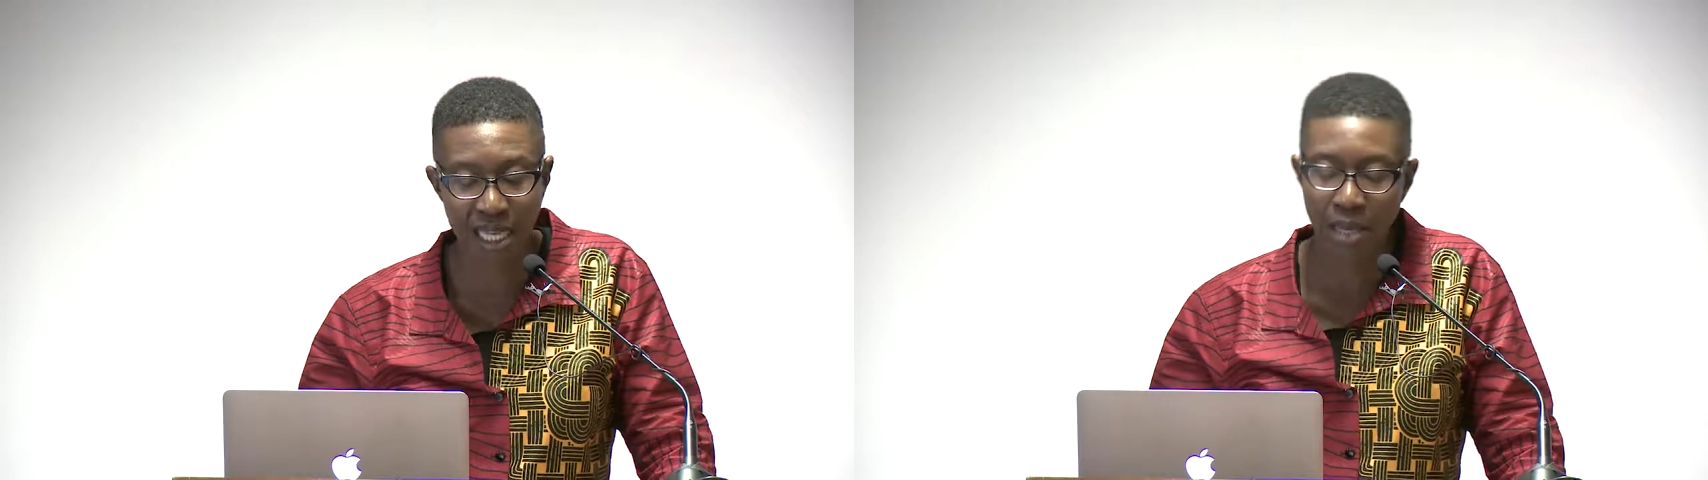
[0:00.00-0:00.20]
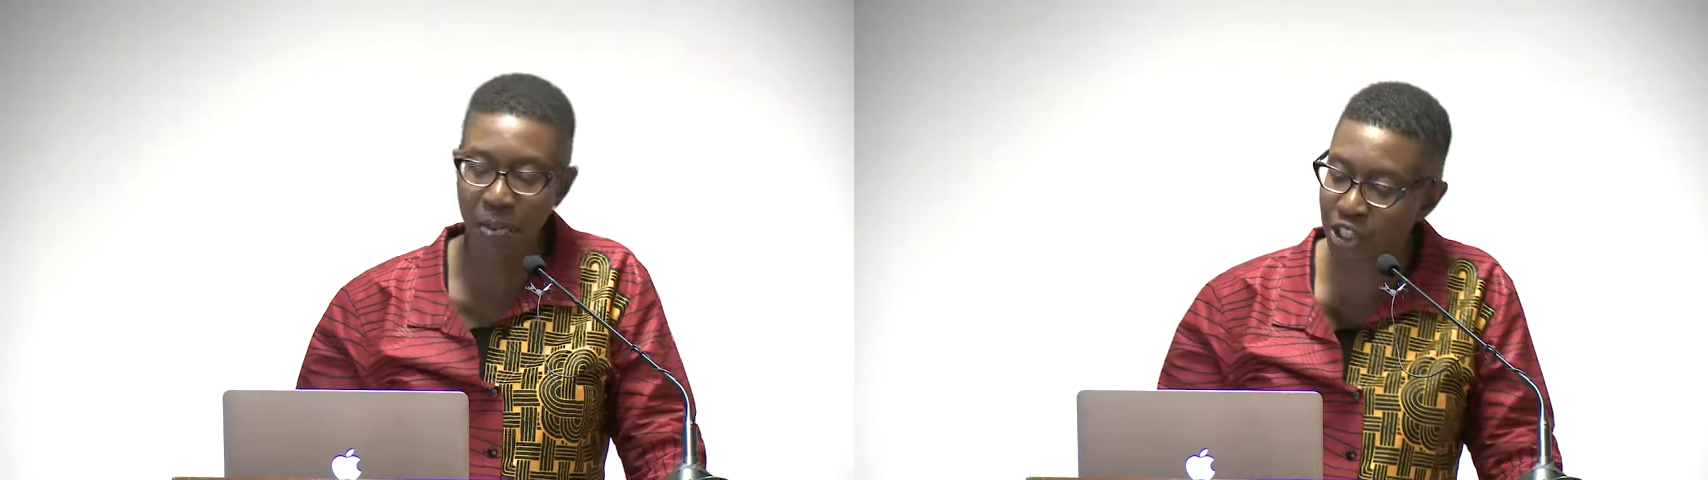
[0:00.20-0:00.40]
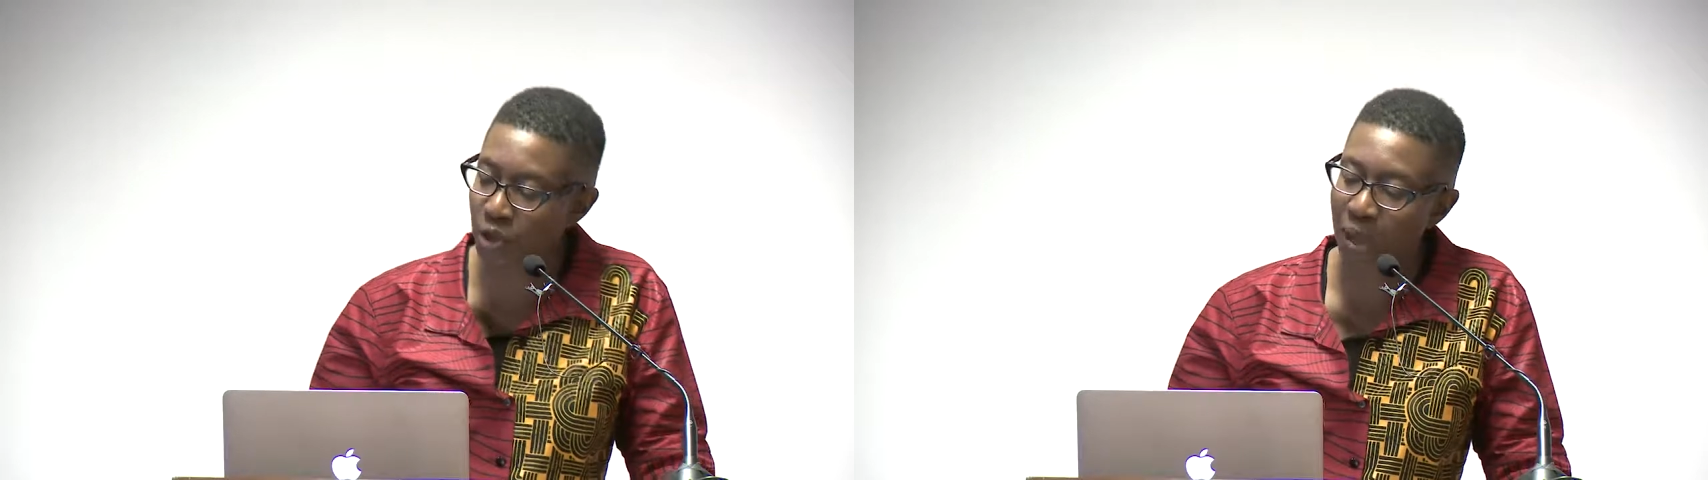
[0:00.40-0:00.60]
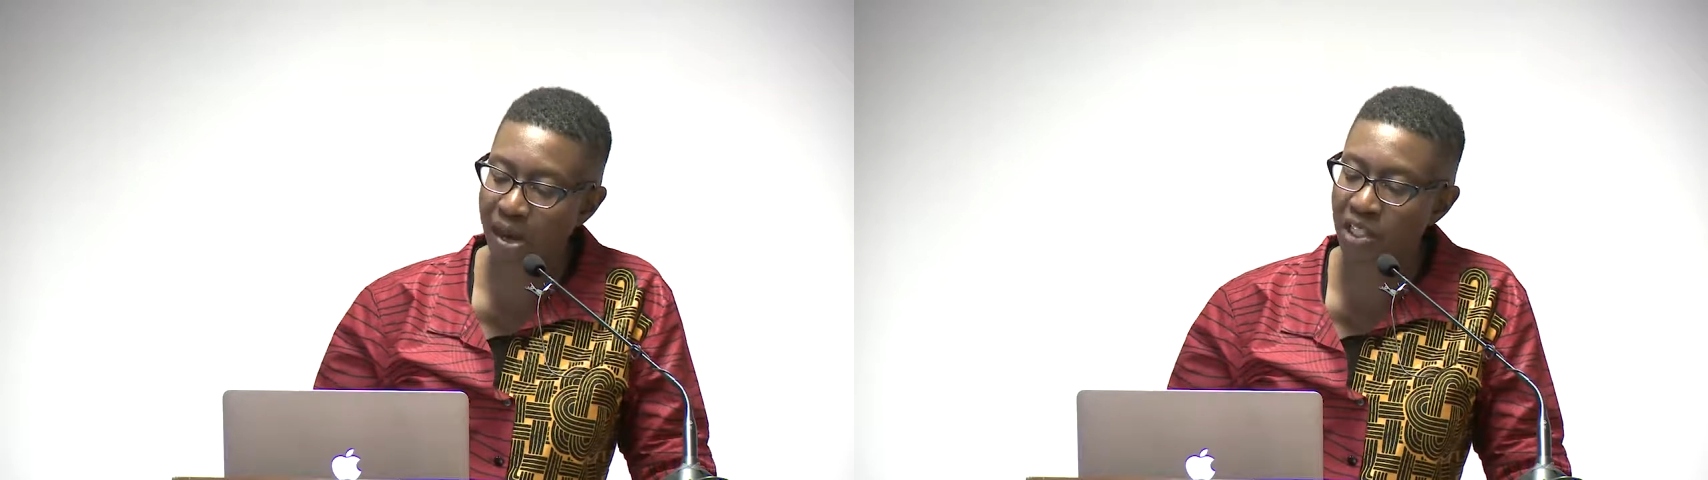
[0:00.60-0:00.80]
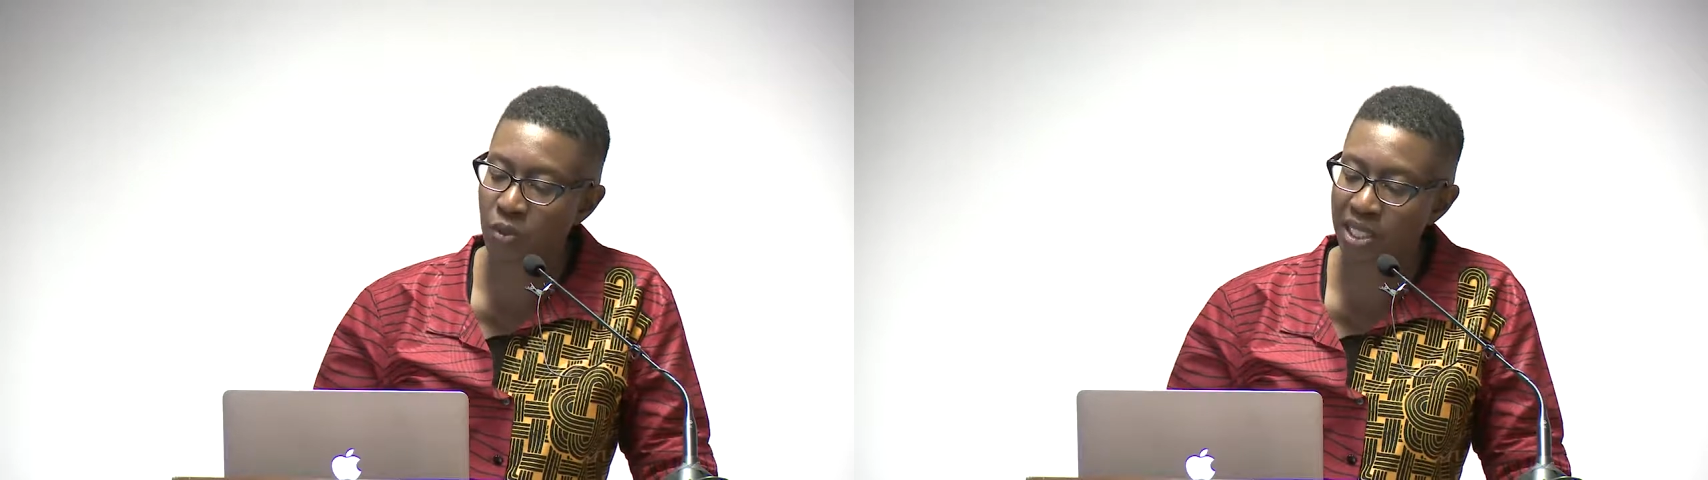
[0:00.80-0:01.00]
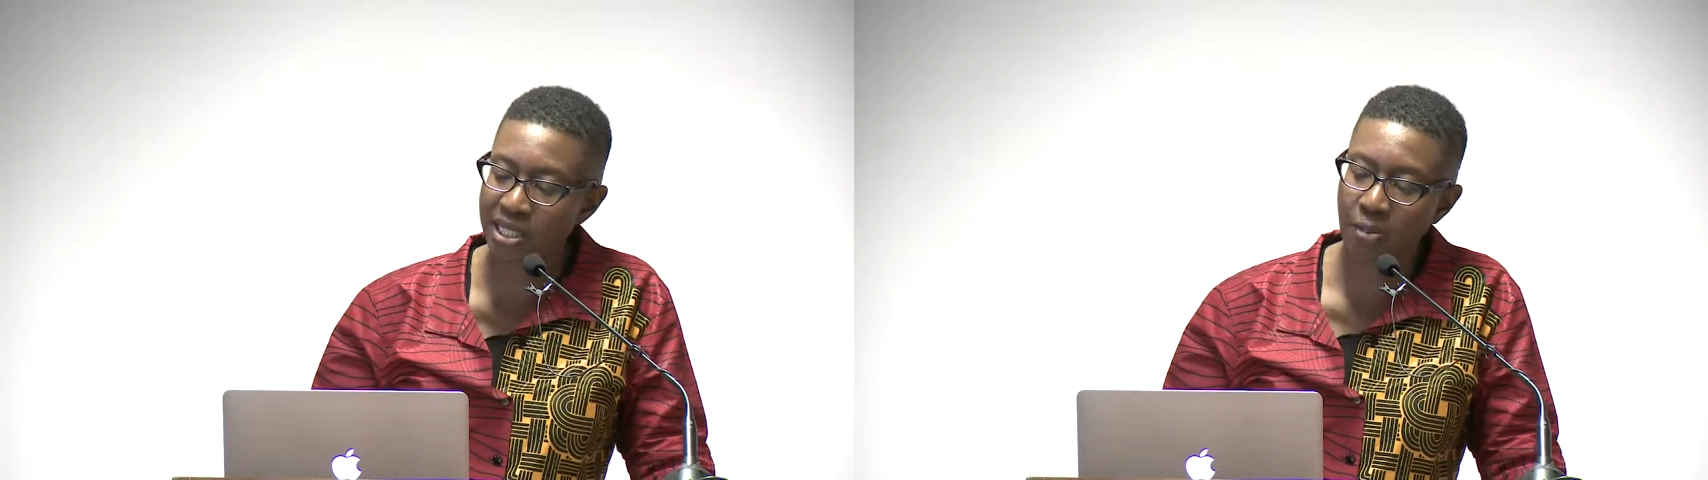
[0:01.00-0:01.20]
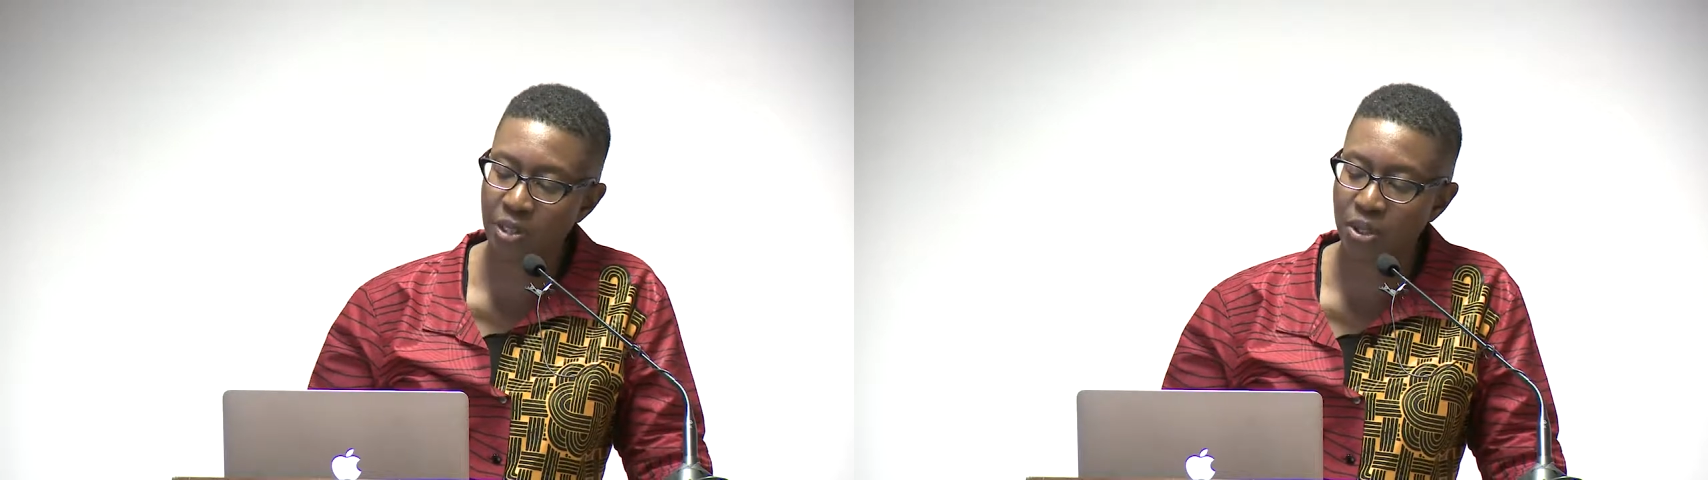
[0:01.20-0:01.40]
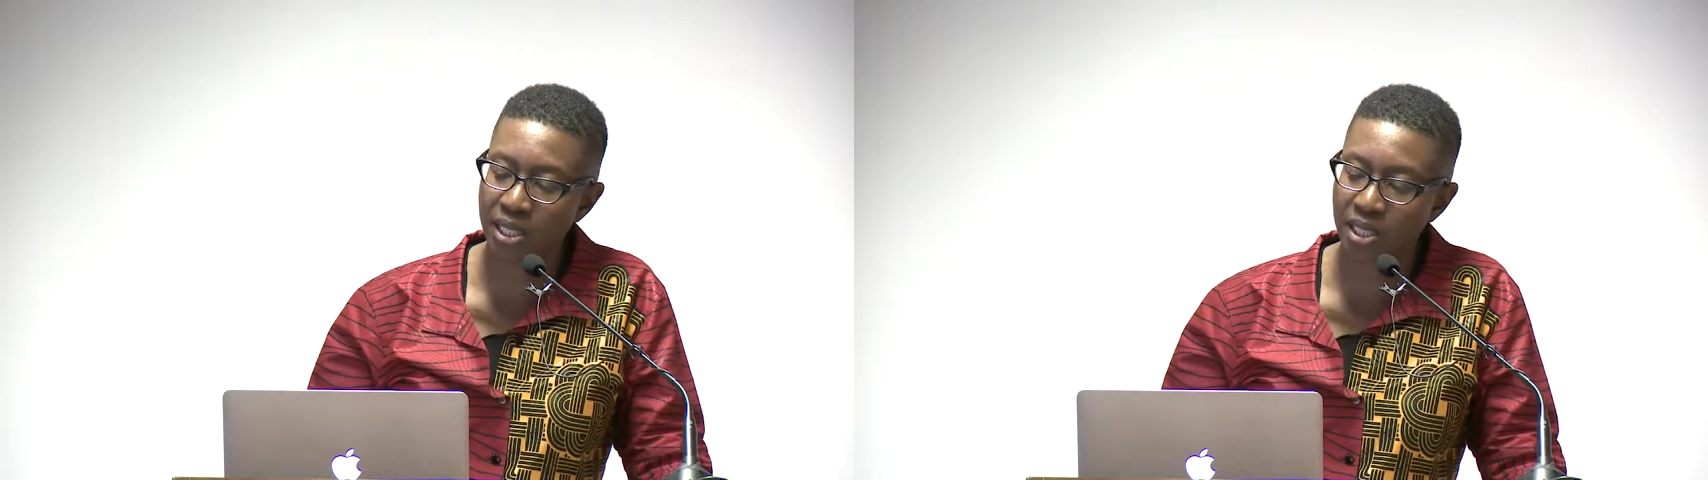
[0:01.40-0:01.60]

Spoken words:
and because your parents want to demonstrate